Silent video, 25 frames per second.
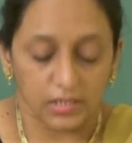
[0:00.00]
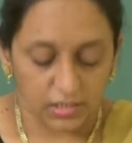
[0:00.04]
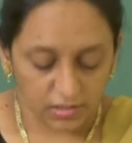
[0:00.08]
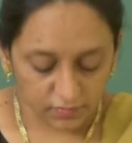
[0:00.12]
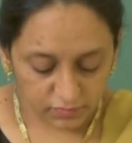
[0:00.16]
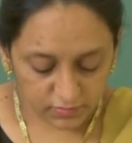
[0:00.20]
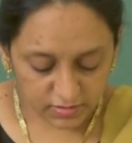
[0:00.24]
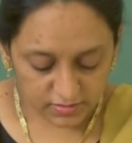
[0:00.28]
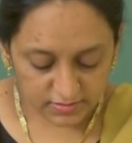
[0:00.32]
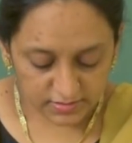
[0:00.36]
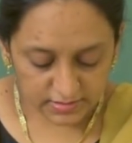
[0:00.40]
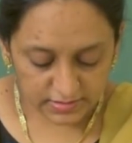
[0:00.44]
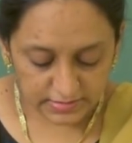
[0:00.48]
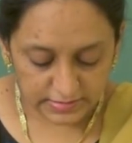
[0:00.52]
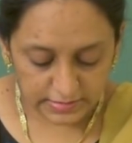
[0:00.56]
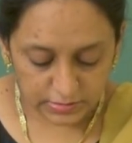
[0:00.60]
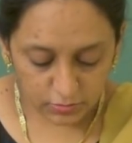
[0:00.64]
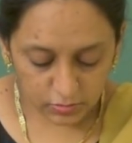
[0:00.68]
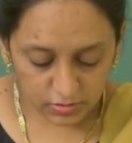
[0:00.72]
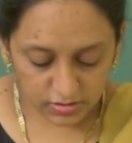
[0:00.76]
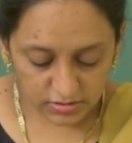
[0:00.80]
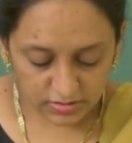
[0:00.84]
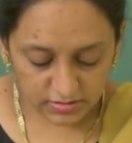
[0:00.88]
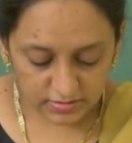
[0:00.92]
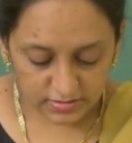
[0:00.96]
If this
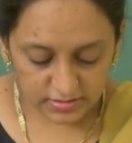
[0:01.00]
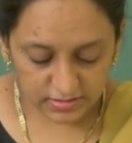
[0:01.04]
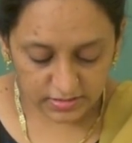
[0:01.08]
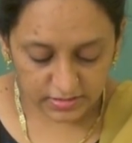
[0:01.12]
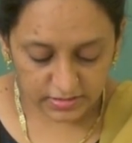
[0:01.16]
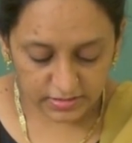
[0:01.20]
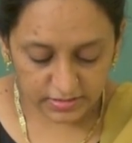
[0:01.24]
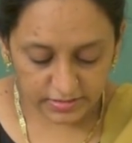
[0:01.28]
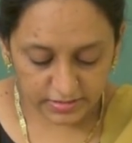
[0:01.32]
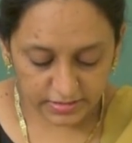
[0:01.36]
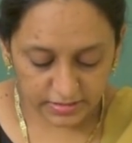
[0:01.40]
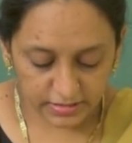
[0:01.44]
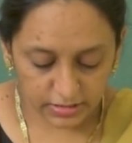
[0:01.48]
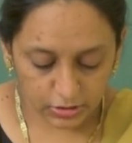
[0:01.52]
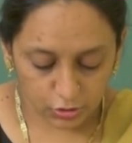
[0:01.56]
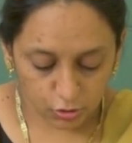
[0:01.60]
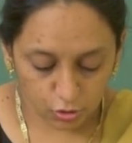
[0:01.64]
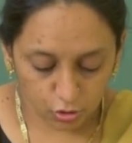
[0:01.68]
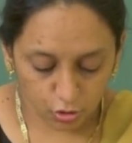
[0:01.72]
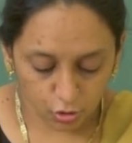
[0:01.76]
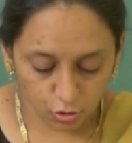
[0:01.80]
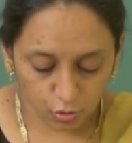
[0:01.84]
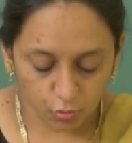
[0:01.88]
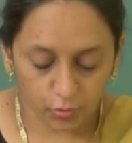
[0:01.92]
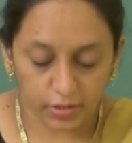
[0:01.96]
insulin is secreted
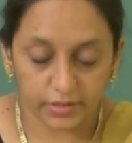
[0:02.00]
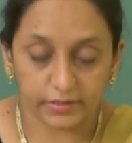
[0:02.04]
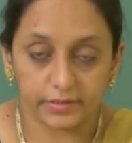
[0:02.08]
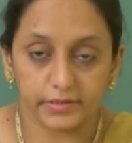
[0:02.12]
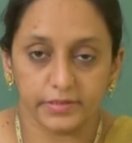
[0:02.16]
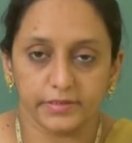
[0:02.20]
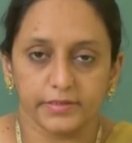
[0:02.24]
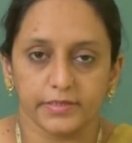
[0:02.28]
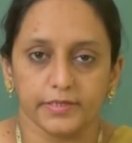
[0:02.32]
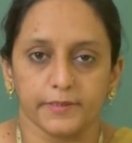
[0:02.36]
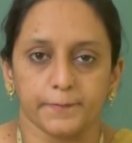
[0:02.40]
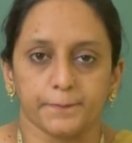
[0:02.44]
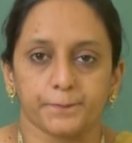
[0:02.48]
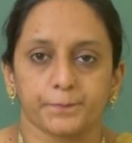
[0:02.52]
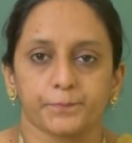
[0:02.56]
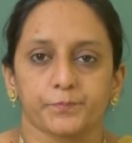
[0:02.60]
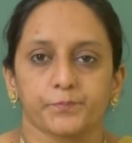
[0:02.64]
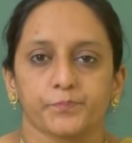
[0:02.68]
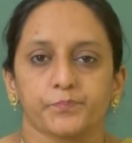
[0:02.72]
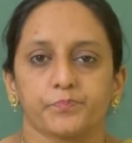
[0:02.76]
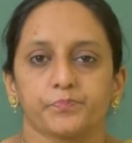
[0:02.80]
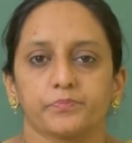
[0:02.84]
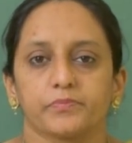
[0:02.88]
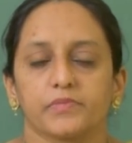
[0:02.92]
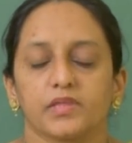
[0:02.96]
in low quantity,
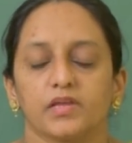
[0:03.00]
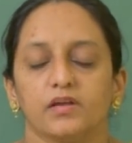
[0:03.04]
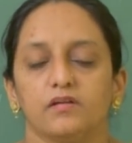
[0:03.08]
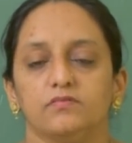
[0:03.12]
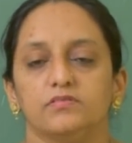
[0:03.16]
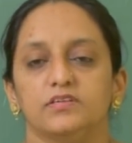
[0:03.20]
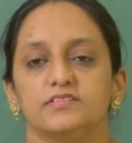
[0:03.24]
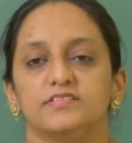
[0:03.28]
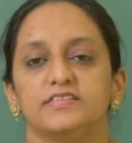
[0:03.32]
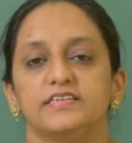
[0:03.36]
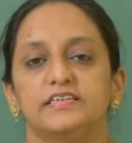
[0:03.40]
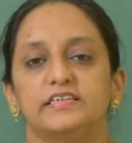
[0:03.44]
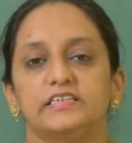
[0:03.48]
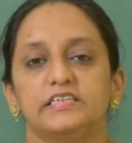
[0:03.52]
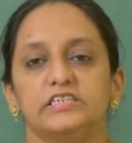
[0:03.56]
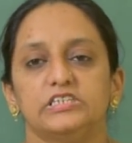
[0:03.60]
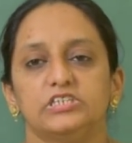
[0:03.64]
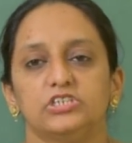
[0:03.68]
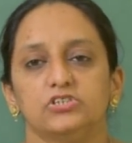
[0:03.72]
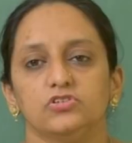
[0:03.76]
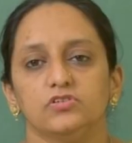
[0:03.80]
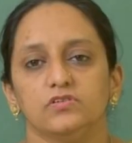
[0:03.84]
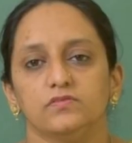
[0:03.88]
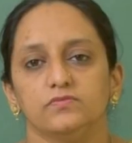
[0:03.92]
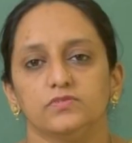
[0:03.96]
if the
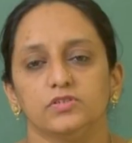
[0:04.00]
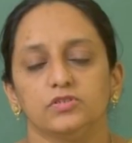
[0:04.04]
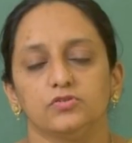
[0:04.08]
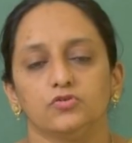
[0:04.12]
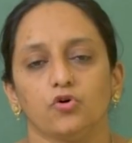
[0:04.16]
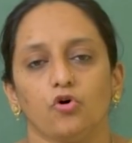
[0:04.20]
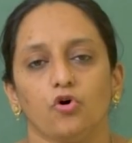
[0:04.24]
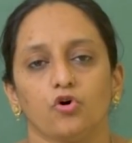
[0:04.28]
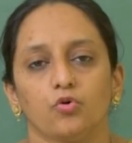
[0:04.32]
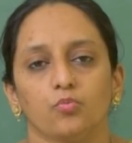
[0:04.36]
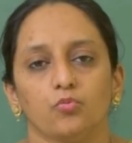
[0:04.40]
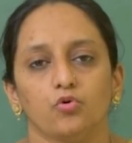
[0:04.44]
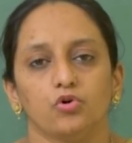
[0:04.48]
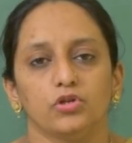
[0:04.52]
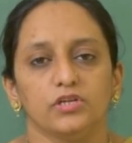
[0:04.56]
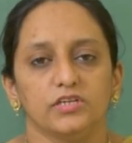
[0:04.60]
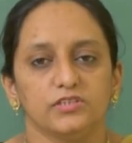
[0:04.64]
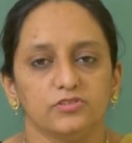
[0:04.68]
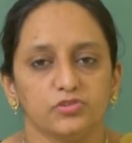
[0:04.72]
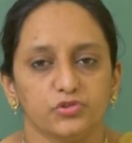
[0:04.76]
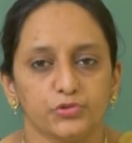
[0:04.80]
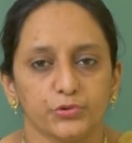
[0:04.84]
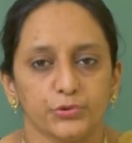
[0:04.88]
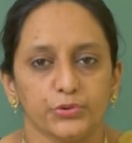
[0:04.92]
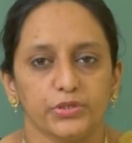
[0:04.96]
secretion of this hormone
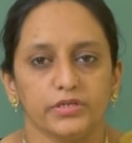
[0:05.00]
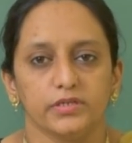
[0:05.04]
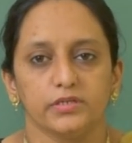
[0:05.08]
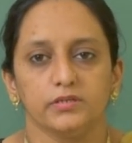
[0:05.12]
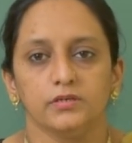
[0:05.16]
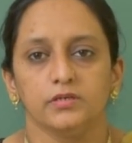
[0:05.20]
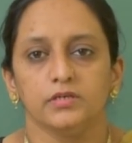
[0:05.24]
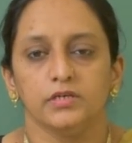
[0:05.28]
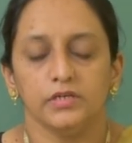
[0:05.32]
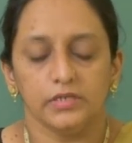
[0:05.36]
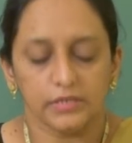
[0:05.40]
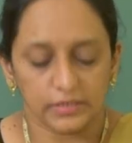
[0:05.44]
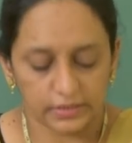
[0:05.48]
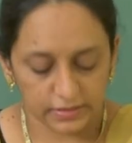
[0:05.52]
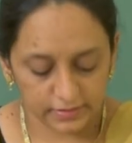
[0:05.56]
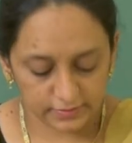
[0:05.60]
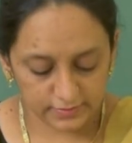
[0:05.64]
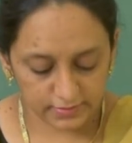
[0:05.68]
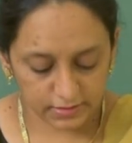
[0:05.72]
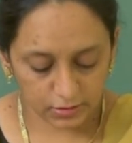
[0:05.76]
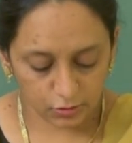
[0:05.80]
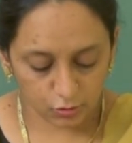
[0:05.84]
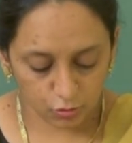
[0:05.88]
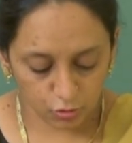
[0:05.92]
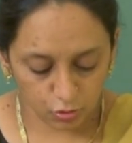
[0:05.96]
insulin is
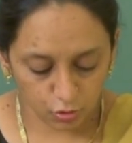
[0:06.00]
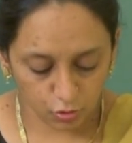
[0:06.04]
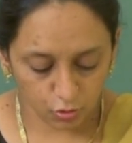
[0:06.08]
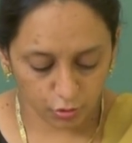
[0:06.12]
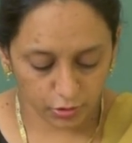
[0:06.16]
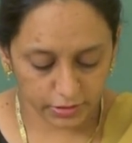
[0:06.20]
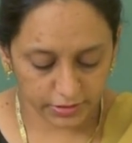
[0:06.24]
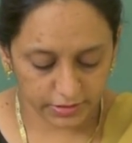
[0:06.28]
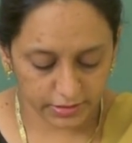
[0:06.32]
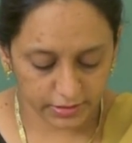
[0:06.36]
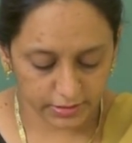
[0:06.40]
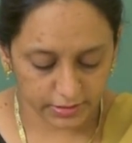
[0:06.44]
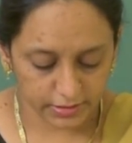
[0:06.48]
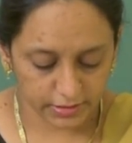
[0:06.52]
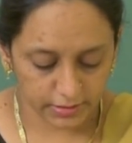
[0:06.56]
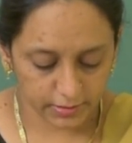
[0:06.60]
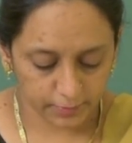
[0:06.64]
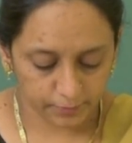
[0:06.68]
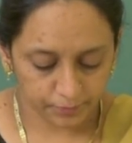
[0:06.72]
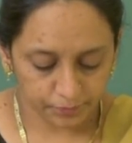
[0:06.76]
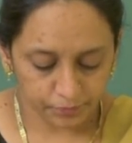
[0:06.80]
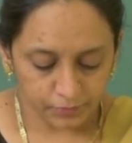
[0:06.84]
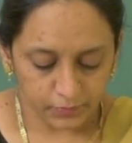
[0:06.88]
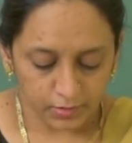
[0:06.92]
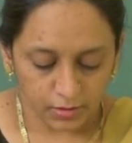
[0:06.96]
in low
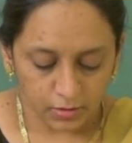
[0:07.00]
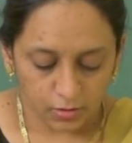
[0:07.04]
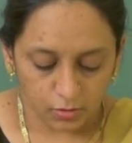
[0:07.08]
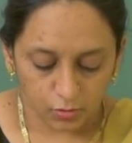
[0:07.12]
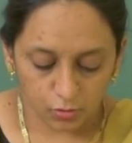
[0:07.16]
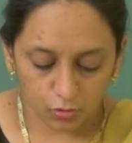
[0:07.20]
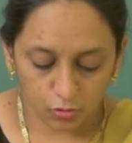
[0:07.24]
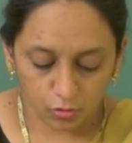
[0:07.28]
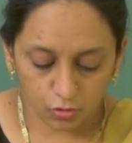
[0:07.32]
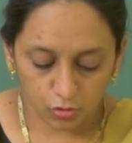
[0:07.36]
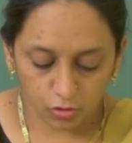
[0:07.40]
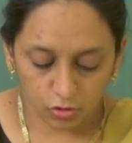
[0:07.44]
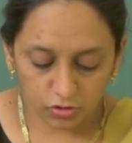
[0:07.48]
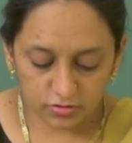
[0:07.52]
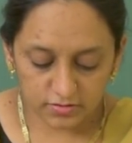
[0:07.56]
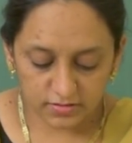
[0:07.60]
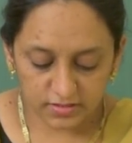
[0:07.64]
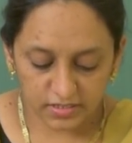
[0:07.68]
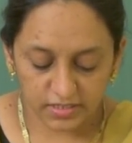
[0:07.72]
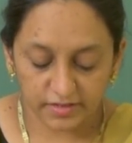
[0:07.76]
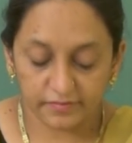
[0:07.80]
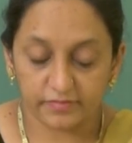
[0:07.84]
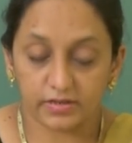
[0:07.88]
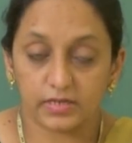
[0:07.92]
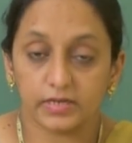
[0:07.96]
quantity,
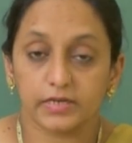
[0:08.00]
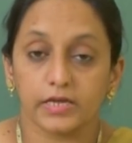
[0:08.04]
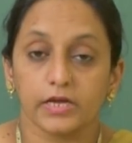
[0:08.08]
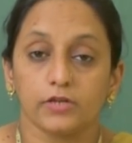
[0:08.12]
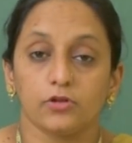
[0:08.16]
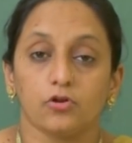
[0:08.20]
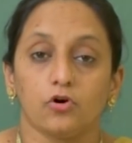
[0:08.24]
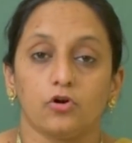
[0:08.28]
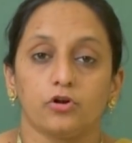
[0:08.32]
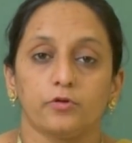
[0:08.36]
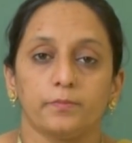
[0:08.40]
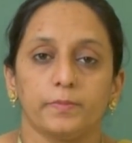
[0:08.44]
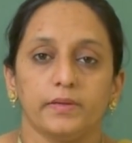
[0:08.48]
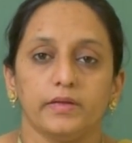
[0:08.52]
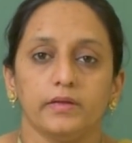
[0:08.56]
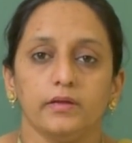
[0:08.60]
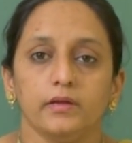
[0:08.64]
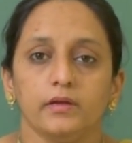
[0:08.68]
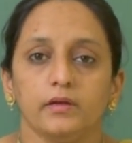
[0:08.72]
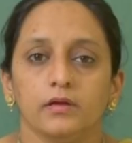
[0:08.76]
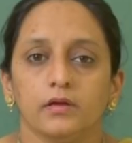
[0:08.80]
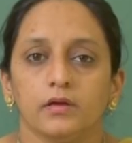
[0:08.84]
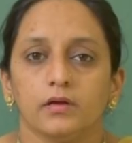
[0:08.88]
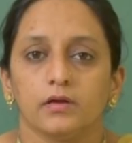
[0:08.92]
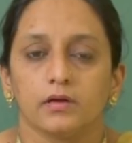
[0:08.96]
glucose level cannot
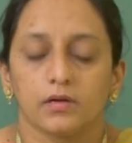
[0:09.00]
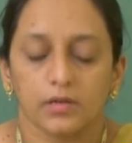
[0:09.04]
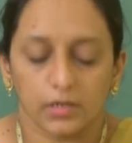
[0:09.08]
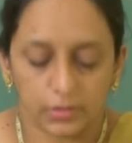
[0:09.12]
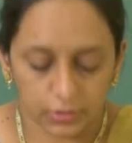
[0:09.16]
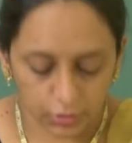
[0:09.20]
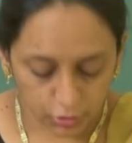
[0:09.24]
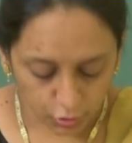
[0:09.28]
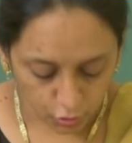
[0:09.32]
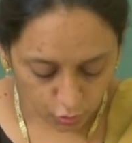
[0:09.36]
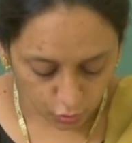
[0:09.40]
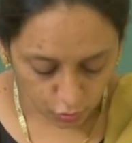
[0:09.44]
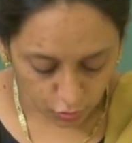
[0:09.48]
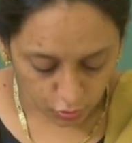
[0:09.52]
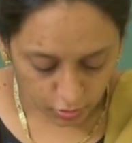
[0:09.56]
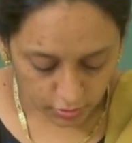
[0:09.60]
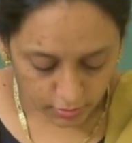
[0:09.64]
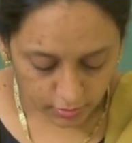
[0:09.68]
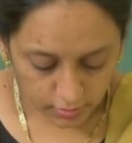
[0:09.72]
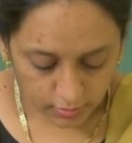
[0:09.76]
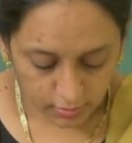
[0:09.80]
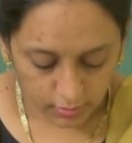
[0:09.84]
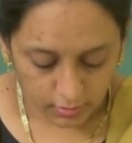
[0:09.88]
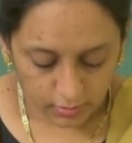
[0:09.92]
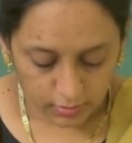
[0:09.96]
be
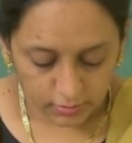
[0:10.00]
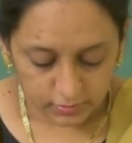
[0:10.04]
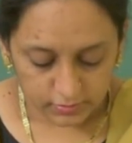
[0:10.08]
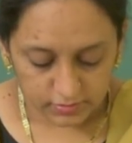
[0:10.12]
controlled.